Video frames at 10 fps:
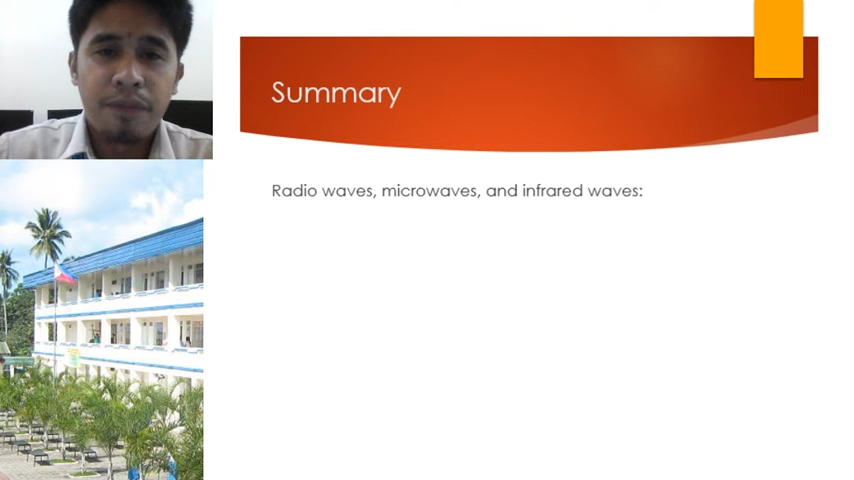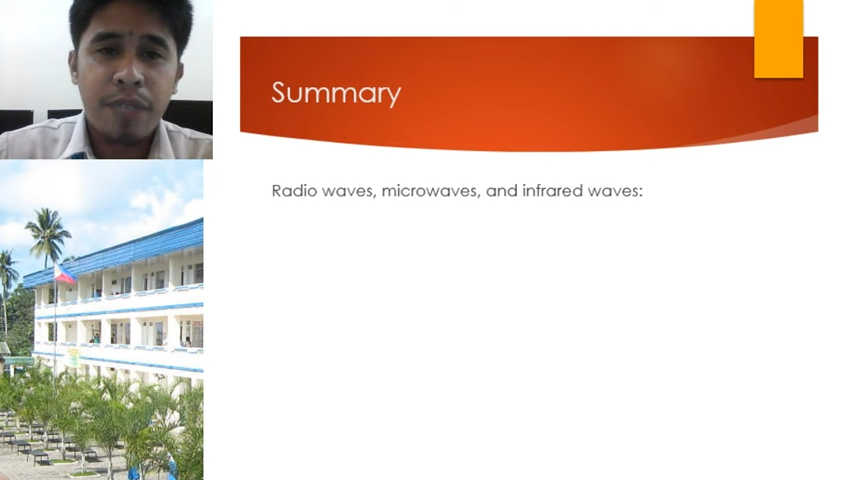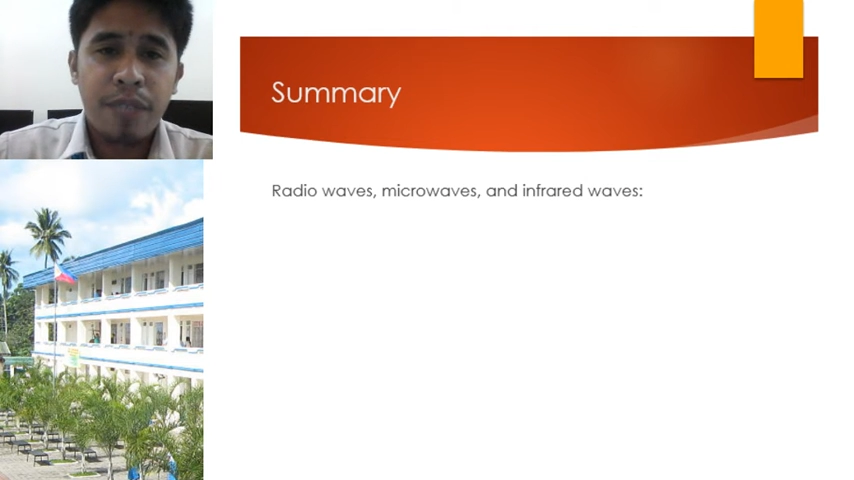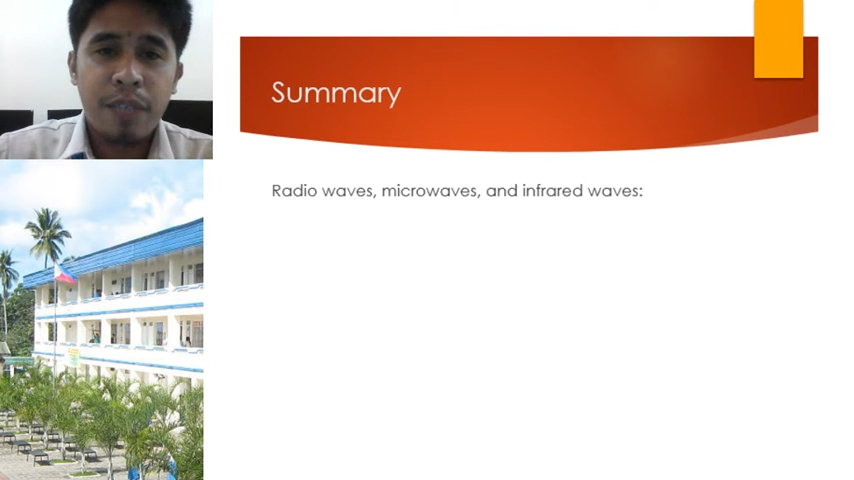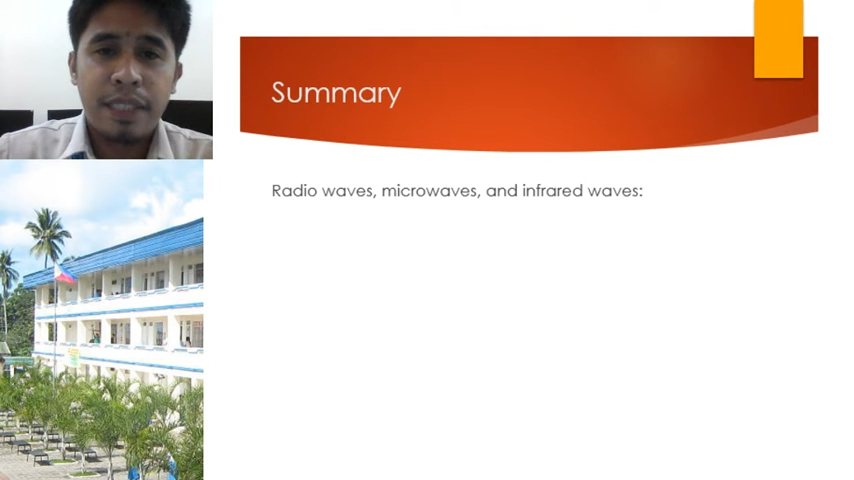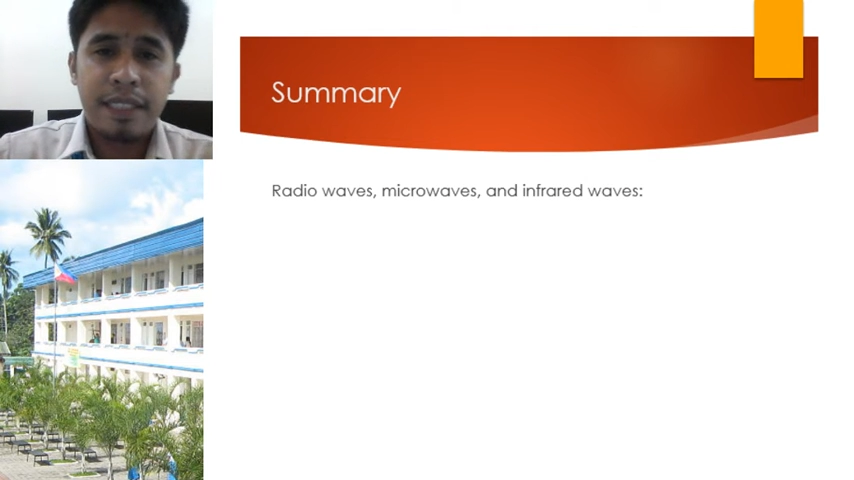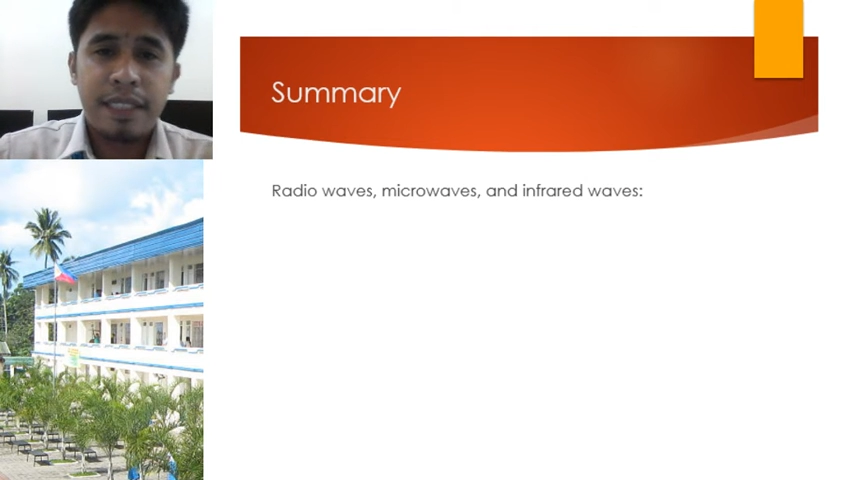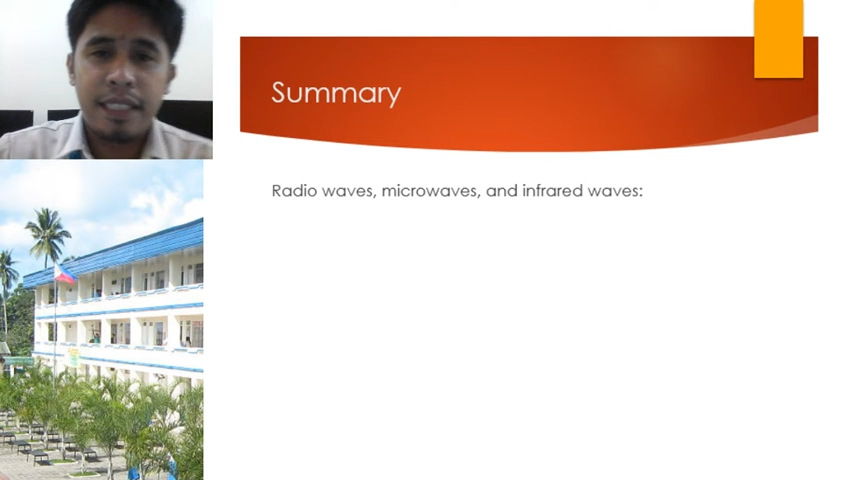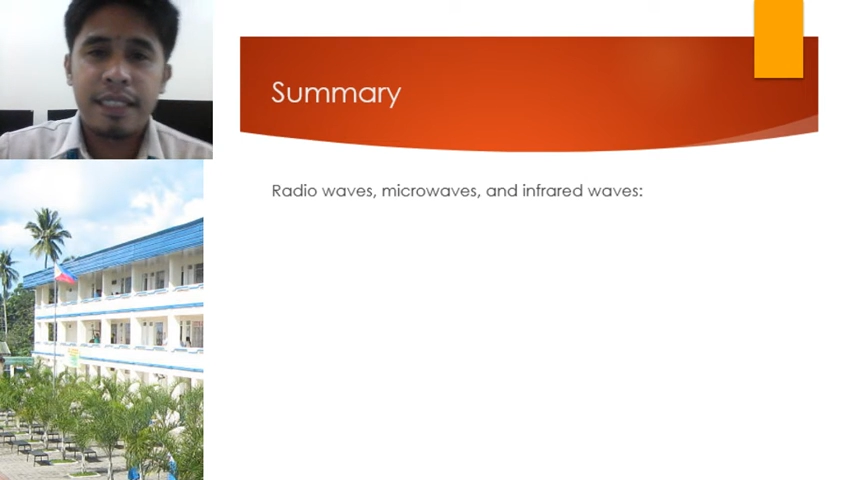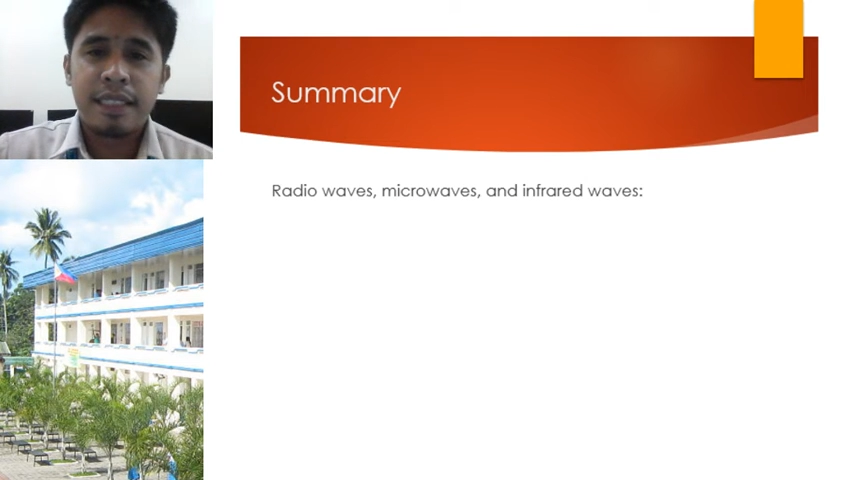
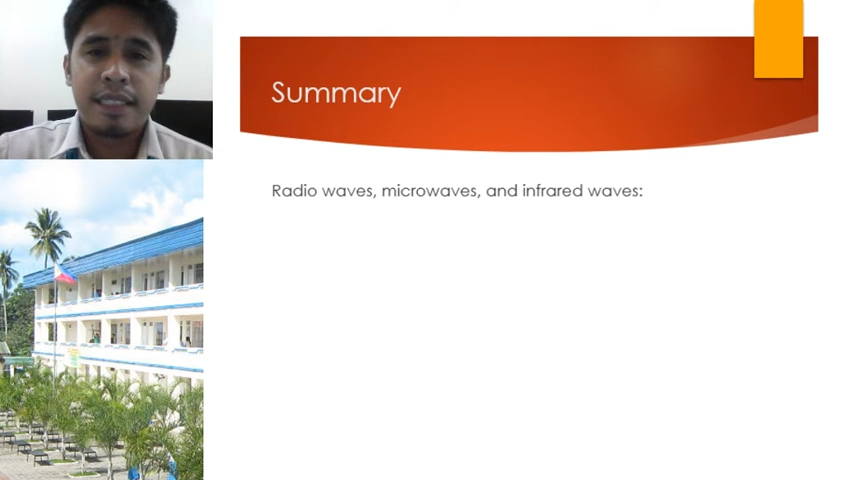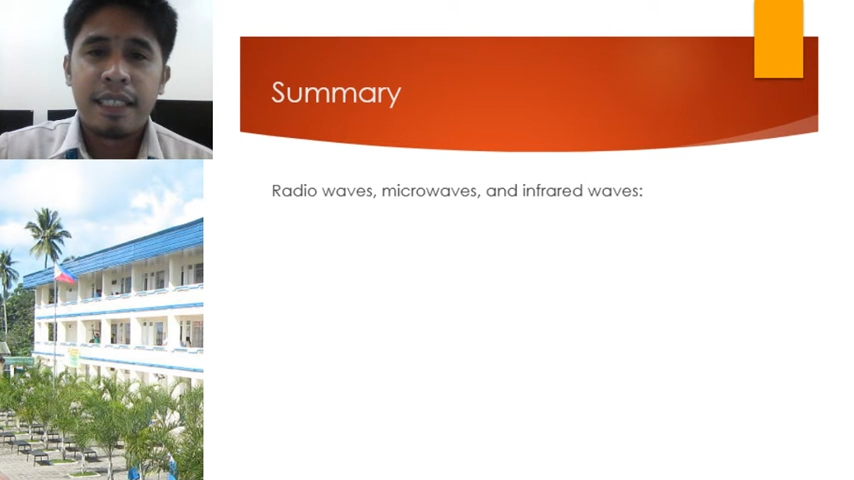frequencies